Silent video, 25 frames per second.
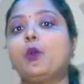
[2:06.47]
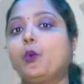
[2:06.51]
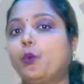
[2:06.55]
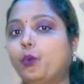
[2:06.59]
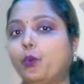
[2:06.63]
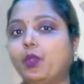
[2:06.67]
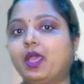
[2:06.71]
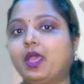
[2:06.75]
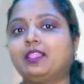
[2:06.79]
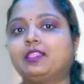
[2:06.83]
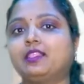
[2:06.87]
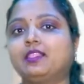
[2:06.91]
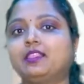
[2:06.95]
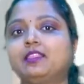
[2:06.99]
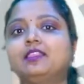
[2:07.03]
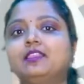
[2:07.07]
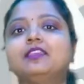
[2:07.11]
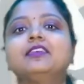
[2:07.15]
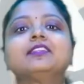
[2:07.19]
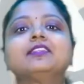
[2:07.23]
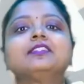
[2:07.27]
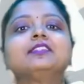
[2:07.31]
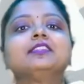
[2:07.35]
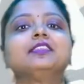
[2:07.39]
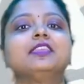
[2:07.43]
Well,
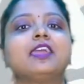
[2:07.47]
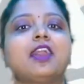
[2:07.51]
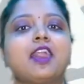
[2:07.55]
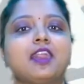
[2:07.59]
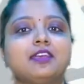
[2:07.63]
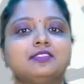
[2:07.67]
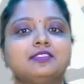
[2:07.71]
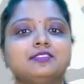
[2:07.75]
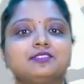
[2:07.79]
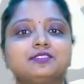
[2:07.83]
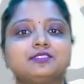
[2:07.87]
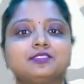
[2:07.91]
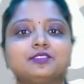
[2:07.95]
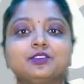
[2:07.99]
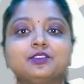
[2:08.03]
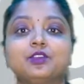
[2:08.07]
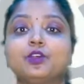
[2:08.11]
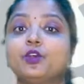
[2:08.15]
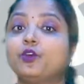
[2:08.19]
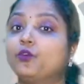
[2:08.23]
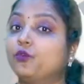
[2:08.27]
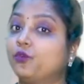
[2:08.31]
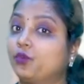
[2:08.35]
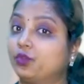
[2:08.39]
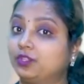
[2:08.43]
the answer
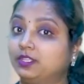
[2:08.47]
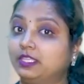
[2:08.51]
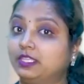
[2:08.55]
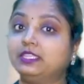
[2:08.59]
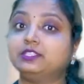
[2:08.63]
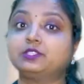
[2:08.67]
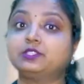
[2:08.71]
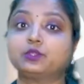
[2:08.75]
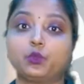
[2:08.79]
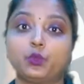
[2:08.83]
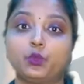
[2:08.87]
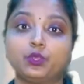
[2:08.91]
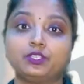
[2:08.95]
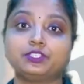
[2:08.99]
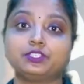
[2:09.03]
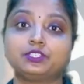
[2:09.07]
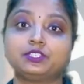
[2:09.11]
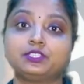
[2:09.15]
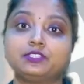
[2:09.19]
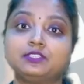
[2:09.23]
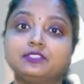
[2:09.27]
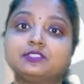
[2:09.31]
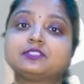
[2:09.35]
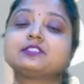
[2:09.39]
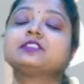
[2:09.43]
for these
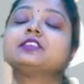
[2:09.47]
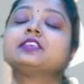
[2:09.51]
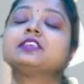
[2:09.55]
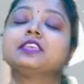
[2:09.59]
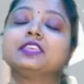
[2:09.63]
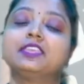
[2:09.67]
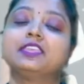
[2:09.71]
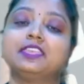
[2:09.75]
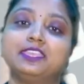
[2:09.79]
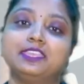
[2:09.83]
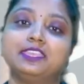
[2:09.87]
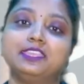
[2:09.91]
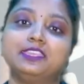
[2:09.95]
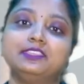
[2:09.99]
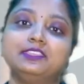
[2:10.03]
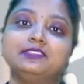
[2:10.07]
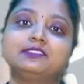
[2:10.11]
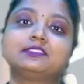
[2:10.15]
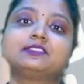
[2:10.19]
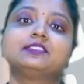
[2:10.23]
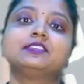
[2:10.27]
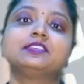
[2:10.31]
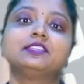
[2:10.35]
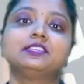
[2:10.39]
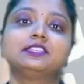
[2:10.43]
questions
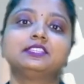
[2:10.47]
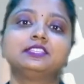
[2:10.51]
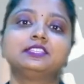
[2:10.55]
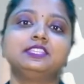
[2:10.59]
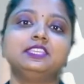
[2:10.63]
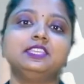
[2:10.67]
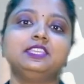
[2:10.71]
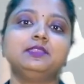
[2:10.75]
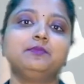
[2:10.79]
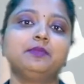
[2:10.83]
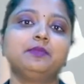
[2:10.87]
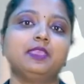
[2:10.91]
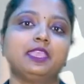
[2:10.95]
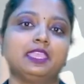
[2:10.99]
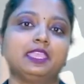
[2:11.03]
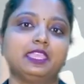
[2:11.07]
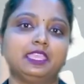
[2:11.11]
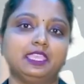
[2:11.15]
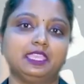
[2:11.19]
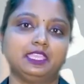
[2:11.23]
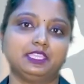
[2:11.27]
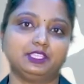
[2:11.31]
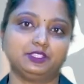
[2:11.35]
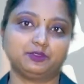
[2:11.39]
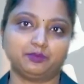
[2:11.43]
is team
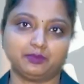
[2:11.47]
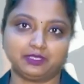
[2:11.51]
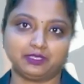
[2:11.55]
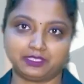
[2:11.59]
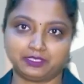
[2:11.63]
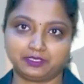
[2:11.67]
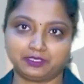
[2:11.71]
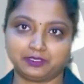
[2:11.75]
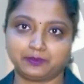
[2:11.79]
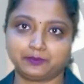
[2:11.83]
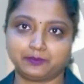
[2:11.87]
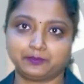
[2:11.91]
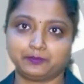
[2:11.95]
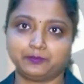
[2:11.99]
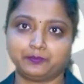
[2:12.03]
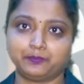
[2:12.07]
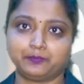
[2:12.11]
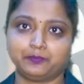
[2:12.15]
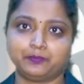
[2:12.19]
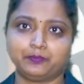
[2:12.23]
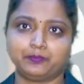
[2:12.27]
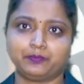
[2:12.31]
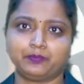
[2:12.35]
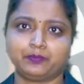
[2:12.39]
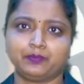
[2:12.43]
engagement.
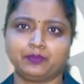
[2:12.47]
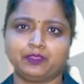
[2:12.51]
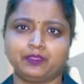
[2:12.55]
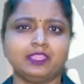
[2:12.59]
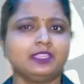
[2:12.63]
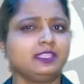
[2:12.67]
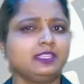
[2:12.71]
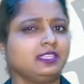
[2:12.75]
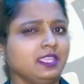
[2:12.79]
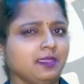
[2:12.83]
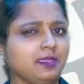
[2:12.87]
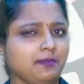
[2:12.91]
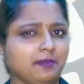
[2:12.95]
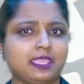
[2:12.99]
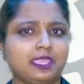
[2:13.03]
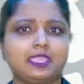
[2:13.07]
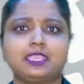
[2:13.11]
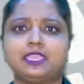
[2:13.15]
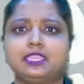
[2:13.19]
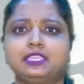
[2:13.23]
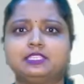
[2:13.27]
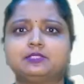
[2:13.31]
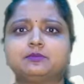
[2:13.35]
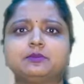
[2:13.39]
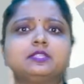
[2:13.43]
Team
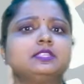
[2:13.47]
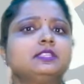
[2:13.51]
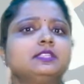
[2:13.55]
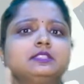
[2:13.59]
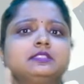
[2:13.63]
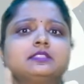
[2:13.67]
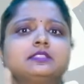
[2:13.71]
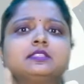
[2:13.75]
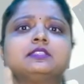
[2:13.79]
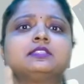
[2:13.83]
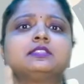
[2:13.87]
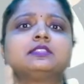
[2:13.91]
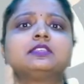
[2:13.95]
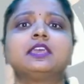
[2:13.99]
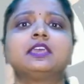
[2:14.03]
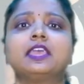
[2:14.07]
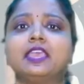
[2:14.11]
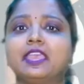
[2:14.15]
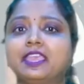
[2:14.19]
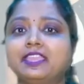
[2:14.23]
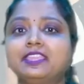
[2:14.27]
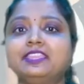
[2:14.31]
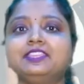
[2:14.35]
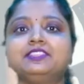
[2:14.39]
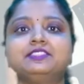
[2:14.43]
engagement isn't
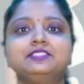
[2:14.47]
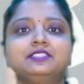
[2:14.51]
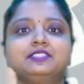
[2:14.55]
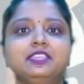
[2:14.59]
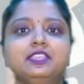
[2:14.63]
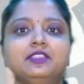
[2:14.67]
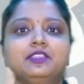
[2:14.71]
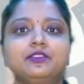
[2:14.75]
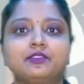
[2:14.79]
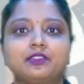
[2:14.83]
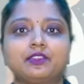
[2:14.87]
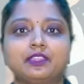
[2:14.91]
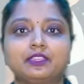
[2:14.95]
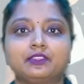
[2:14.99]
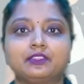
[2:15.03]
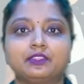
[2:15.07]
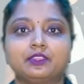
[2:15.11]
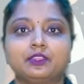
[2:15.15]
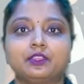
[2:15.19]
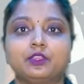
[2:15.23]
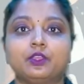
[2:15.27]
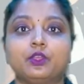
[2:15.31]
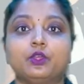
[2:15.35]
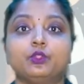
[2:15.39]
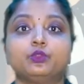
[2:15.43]
any secret
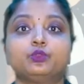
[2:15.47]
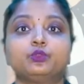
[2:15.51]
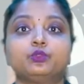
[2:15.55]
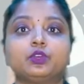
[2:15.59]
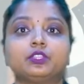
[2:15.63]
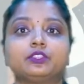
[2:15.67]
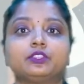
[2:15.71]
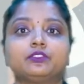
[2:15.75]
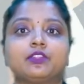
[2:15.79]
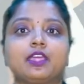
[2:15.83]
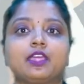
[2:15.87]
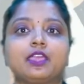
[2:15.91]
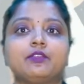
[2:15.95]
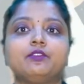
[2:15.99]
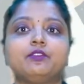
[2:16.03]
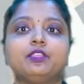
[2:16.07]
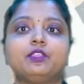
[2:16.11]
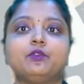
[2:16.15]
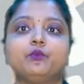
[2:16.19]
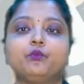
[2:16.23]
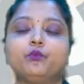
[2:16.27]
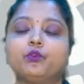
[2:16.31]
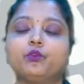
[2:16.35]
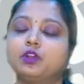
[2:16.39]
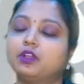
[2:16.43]
to a
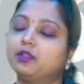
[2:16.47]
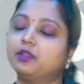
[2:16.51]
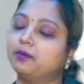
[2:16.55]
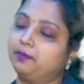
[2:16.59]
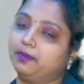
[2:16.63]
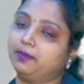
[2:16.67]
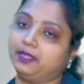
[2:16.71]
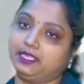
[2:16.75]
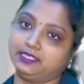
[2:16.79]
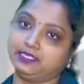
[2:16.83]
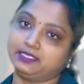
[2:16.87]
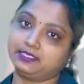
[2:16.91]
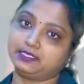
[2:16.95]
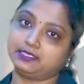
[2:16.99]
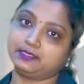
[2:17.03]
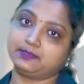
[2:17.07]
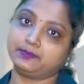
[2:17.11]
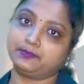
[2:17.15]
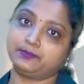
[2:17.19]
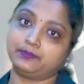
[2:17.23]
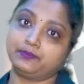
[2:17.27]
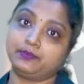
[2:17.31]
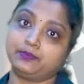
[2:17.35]
thriving workplace.